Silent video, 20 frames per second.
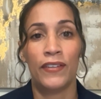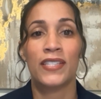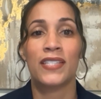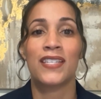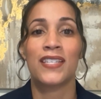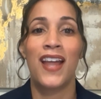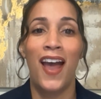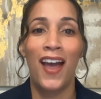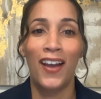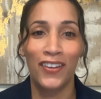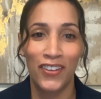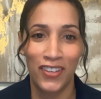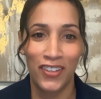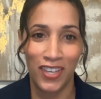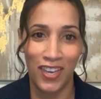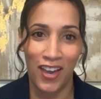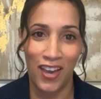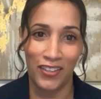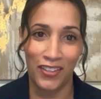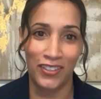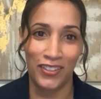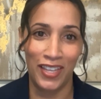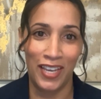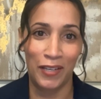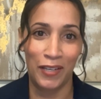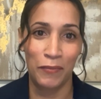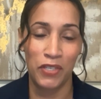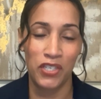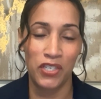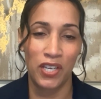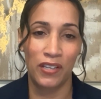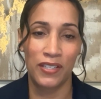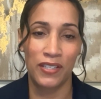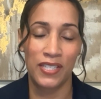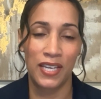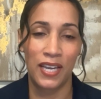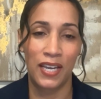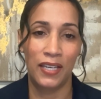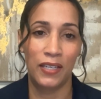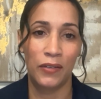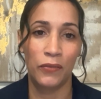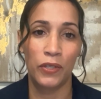It's not cookie cutter, like Michelle said.